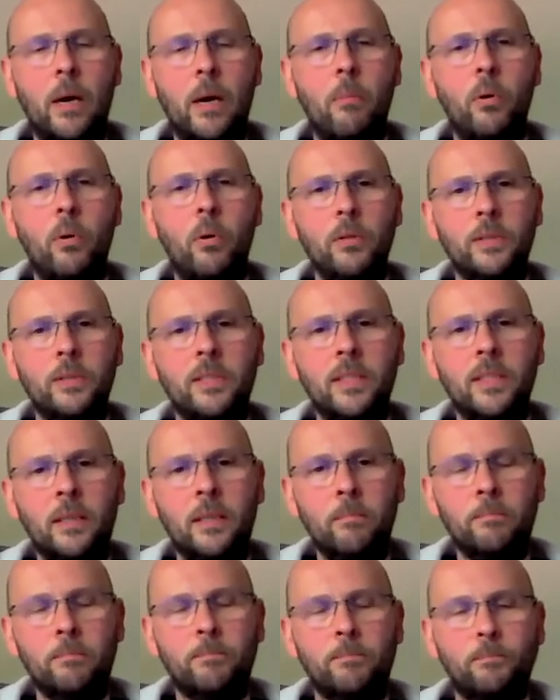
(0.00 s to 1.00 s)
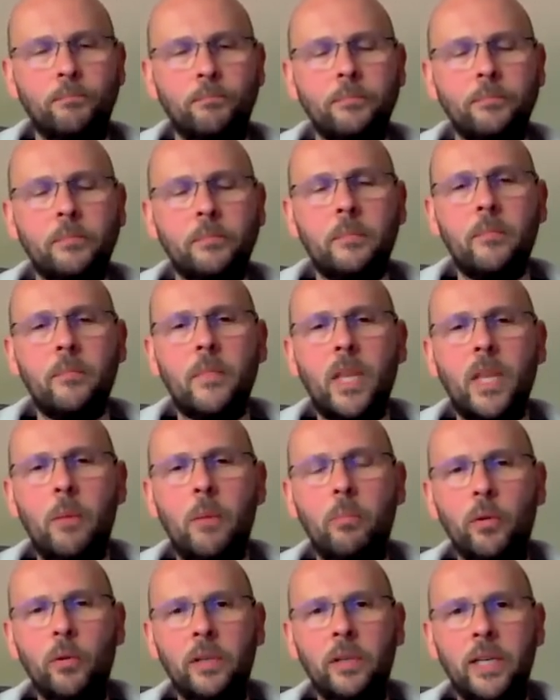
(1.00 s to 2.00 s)
put
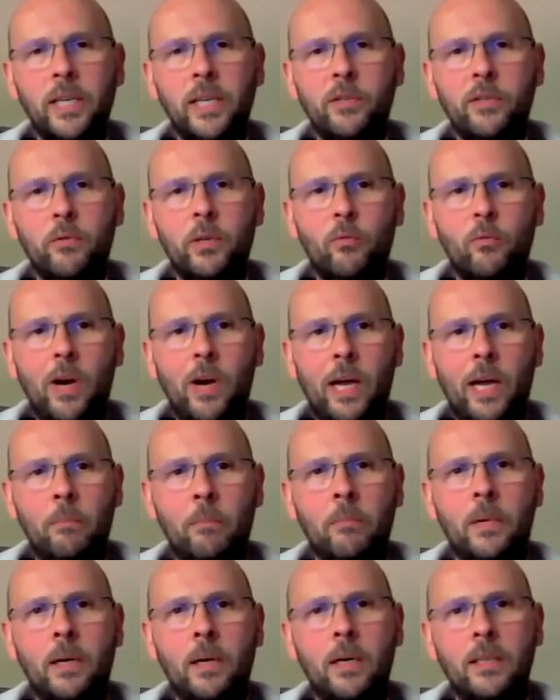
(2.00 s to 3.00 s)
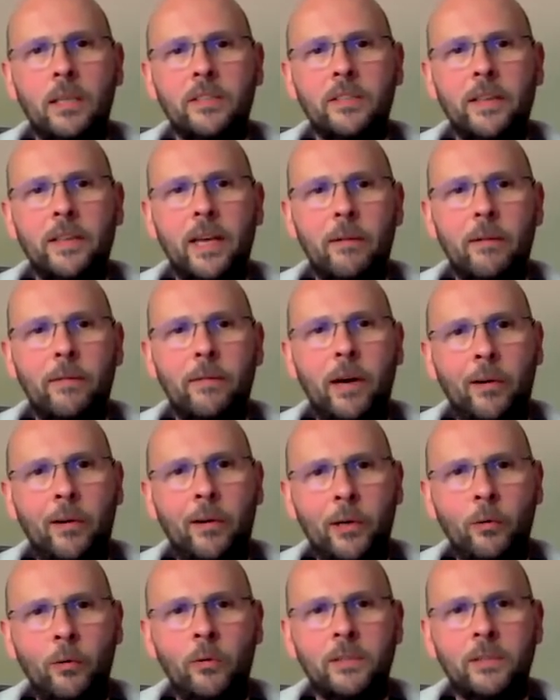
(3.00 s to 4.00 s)
the data in RAM, and so they're firing
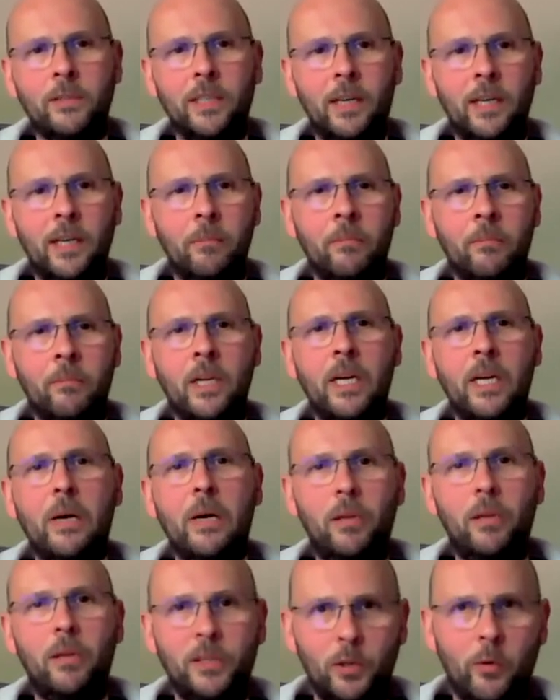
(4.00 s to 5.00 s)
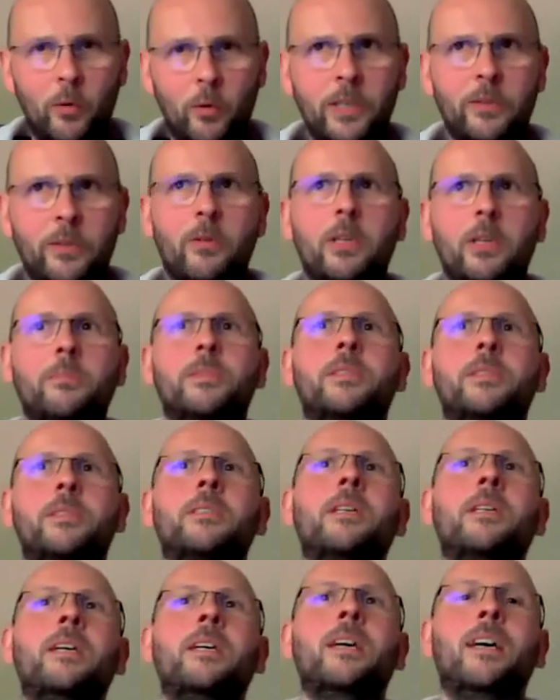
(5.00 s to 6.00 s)
all the time, plus your
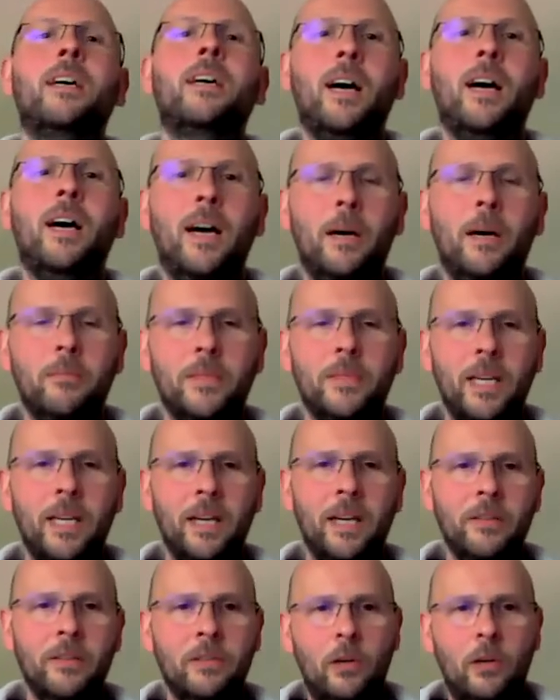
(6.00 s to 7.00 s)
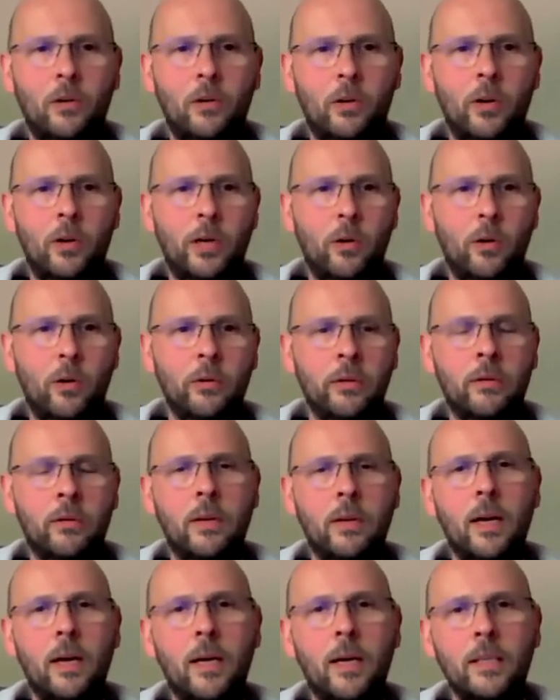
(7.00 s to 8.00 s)
interrupts. Yeah, there's a lot going on,
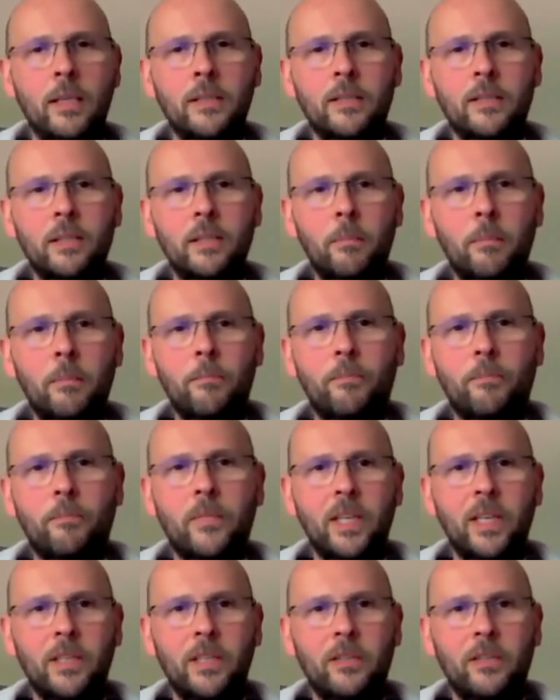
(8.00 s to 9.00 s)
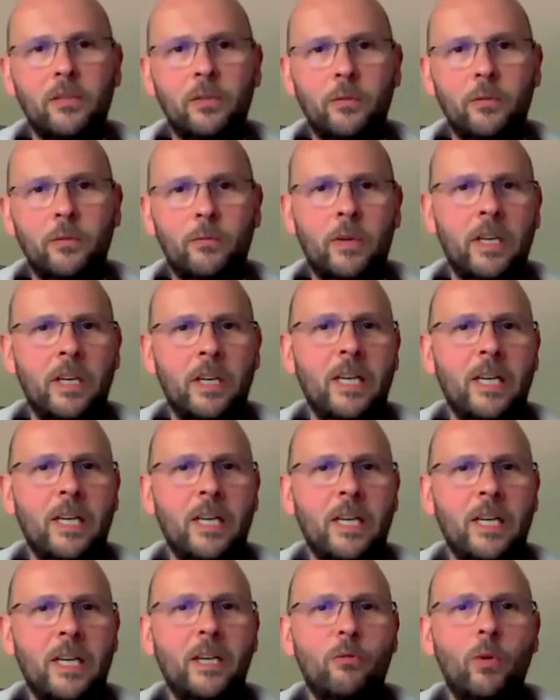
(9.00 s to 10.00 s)
and it sort of
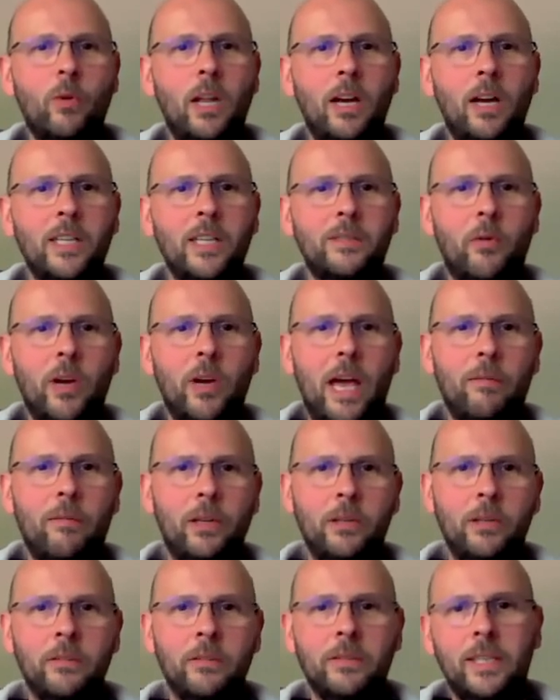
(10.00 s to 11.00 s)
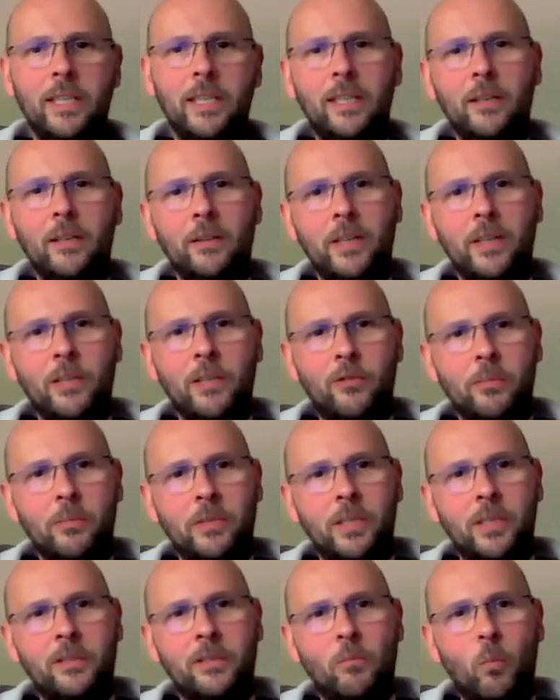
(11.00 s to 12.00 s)
relies very heavily on the interrupt
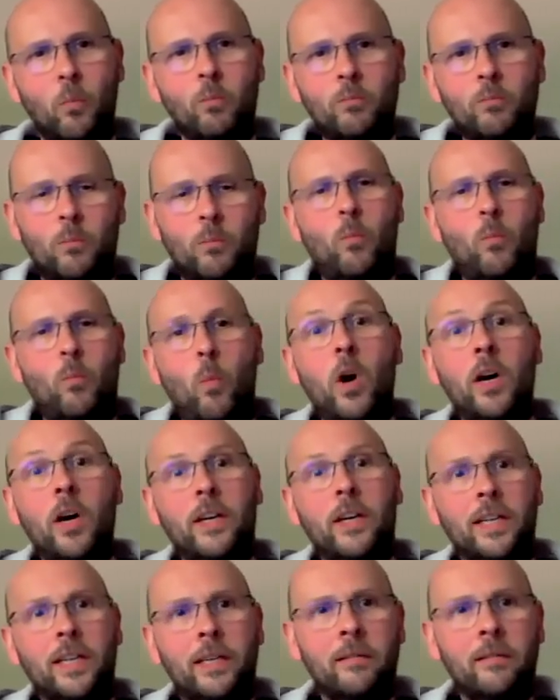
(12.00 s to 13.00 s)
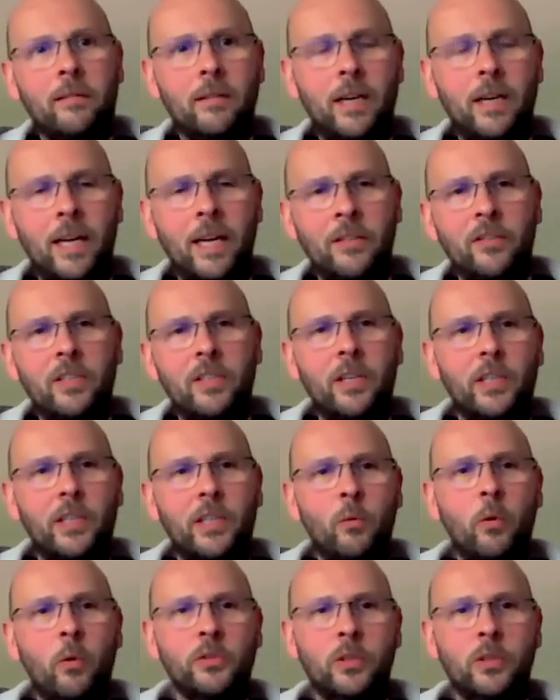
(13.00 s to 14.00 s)
system working, and
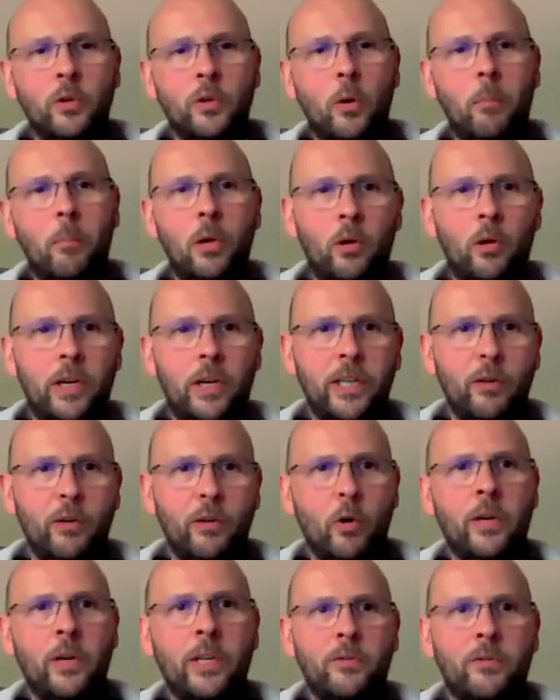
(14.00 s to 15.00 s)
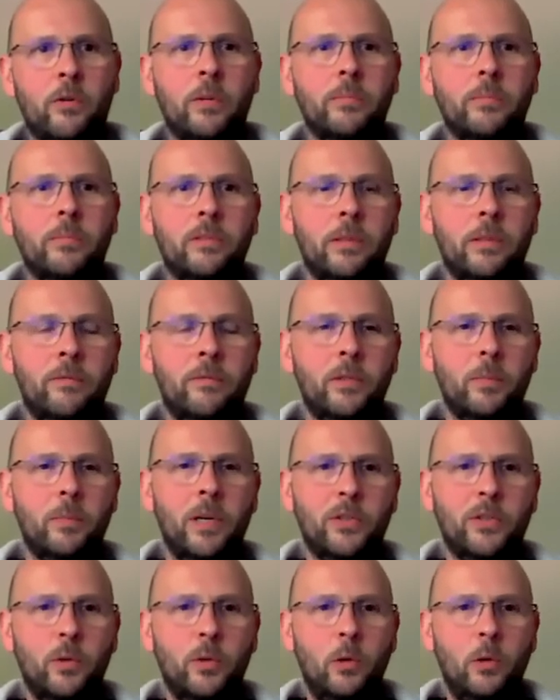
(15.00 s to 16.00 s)
you also not blocking your own interrupts. Right? If you
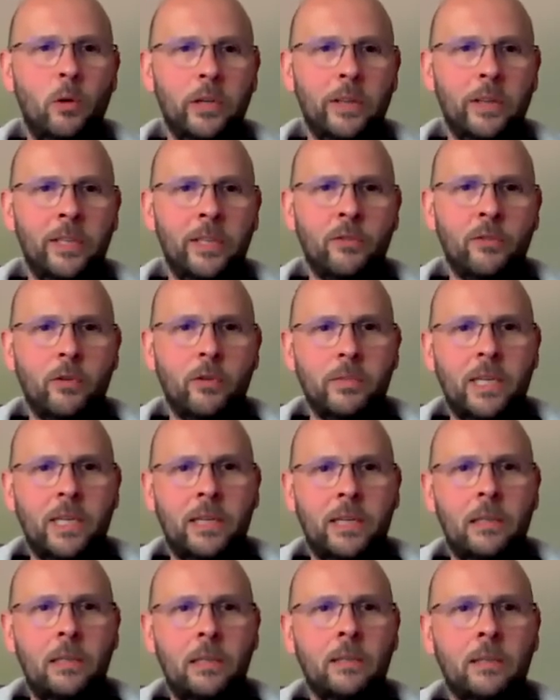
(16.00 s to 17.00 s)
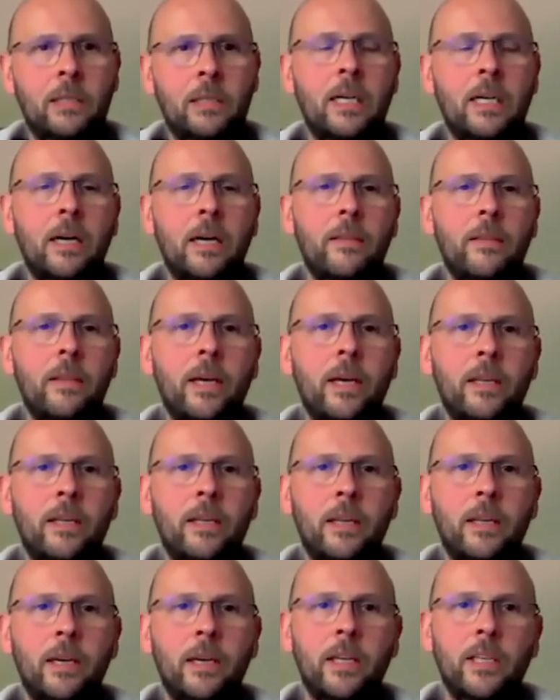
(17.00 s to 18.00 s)
spend too long in the interrupt handler,
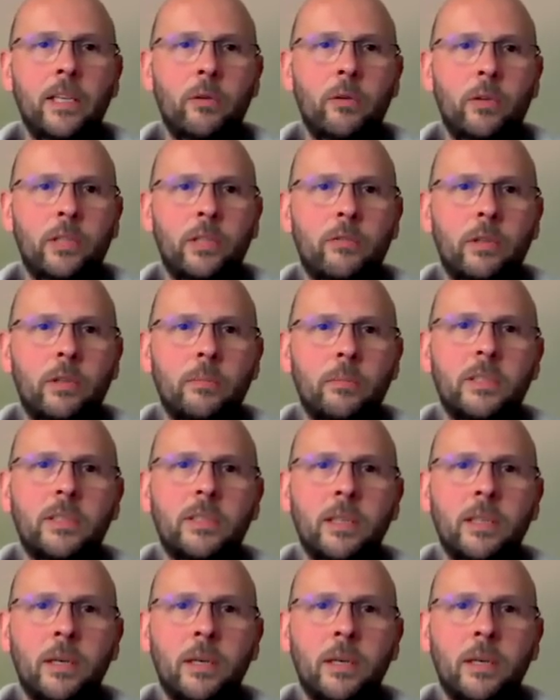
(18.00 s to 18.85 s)
then your interrupt